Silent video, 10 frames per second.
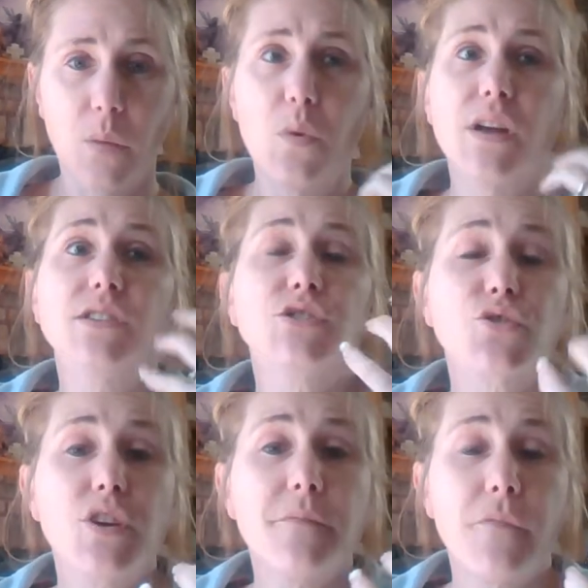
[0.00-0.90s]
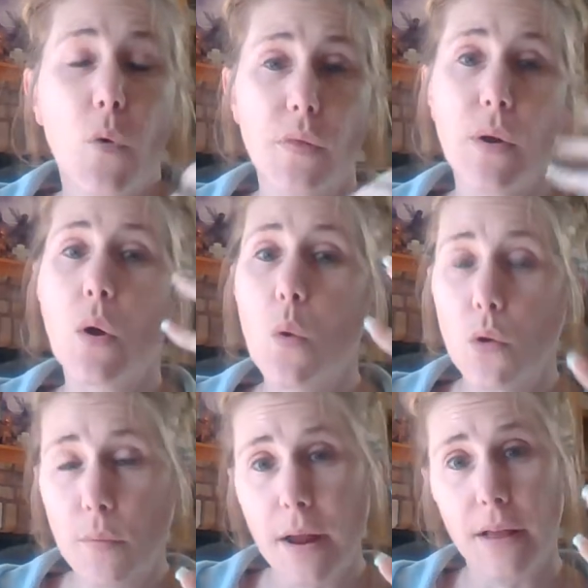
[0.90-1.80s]
We can stream forth our
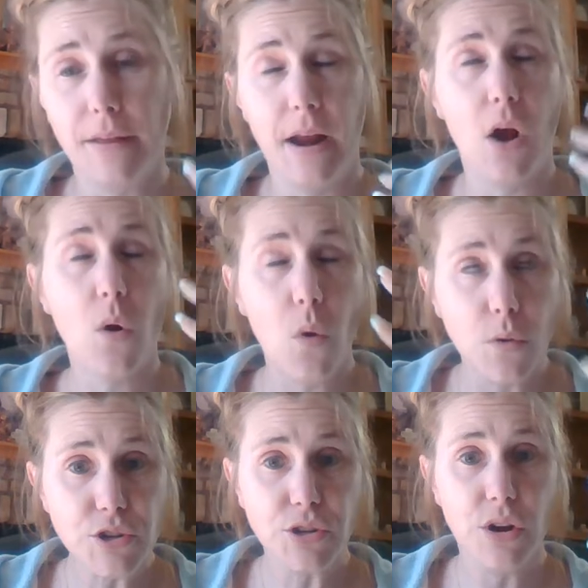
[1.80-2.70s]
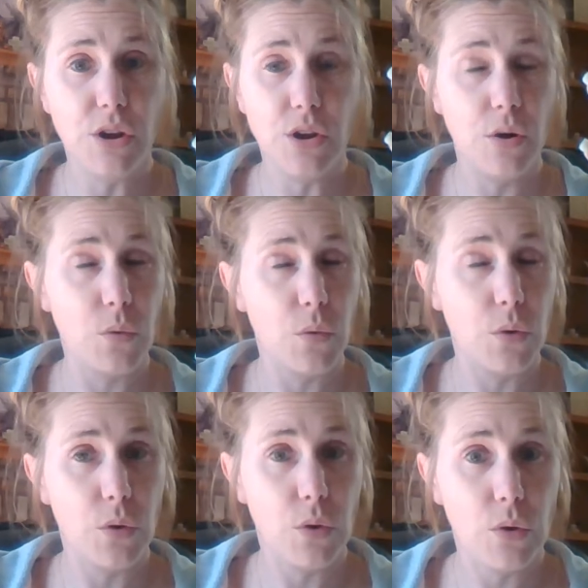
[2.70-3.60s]
own reality, our own,
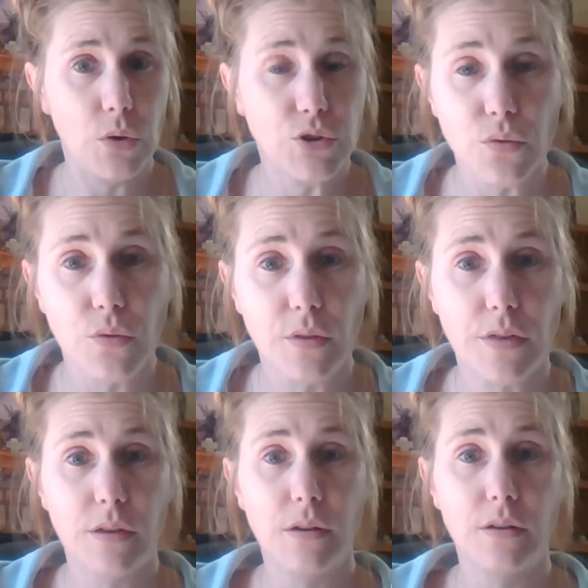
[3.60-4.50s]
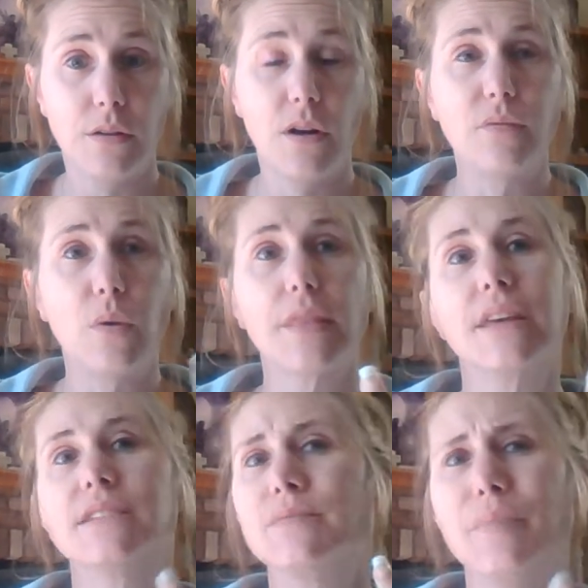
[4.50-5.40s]
truth of what
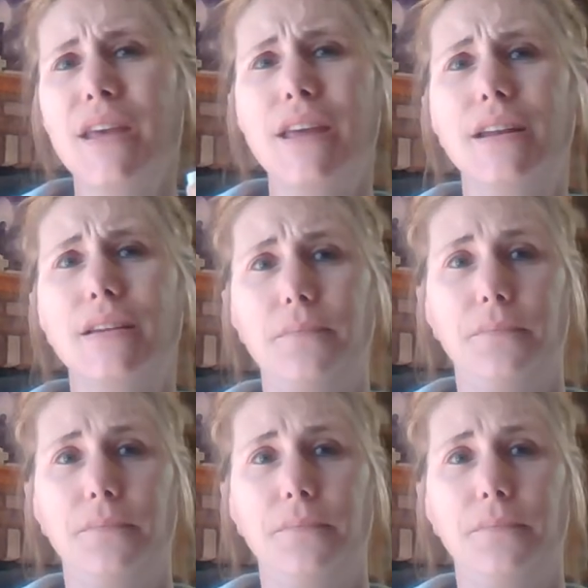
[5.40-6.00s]
things mean.